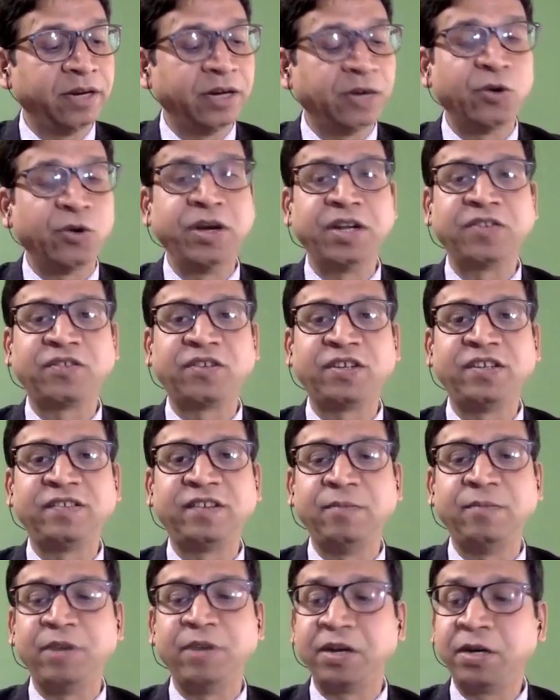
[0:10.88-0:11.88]
RIECO Industries
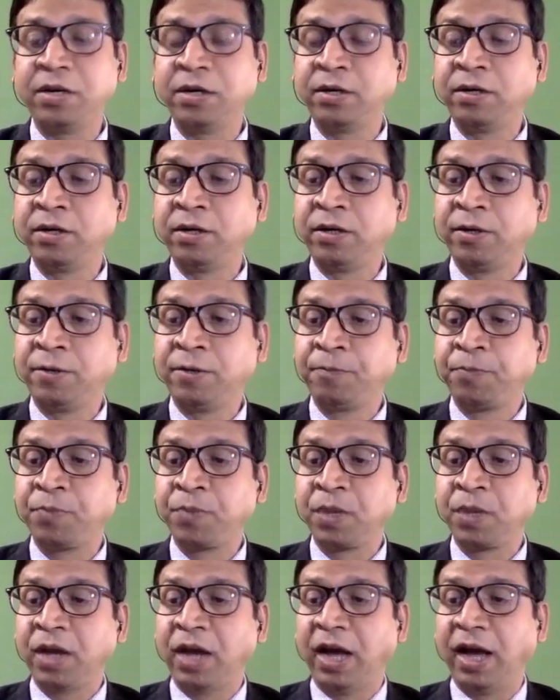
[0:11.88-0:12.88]
Limited.
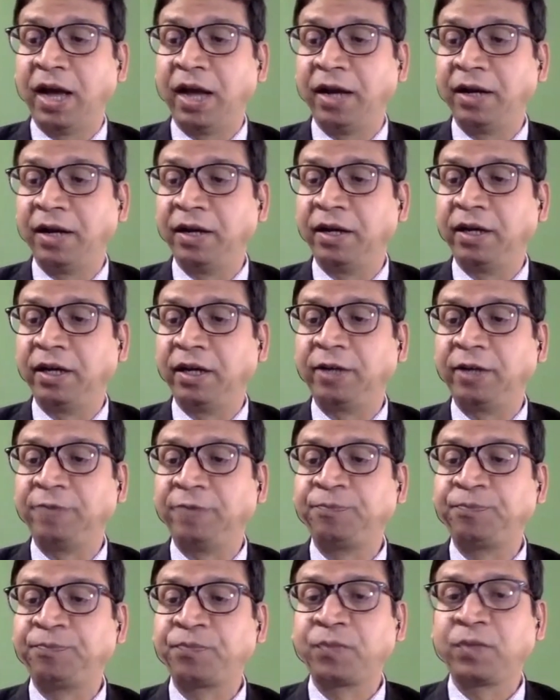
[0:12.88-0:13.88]
And uh,
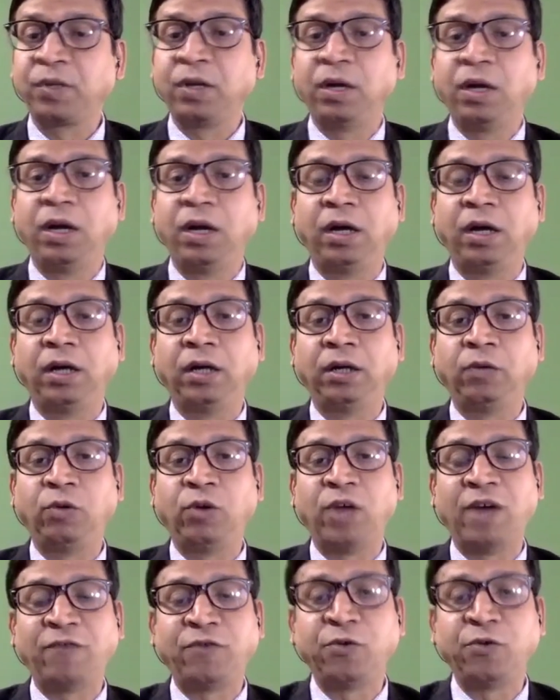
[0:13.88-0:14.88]
uh,
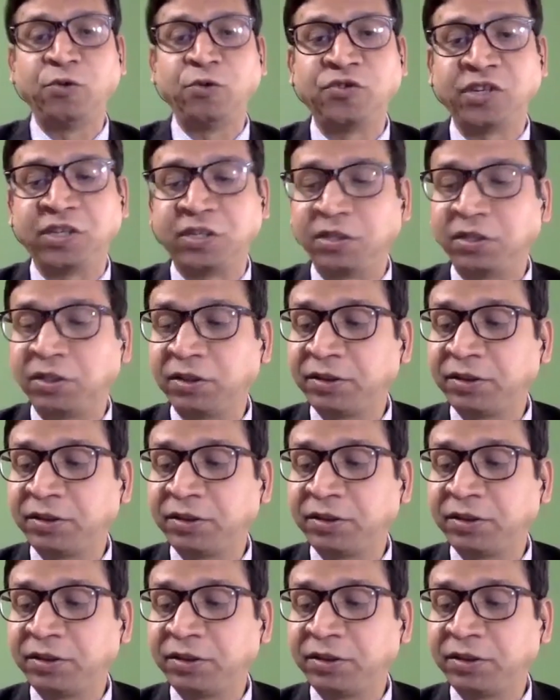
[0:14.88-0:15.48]
good afternoon, sir.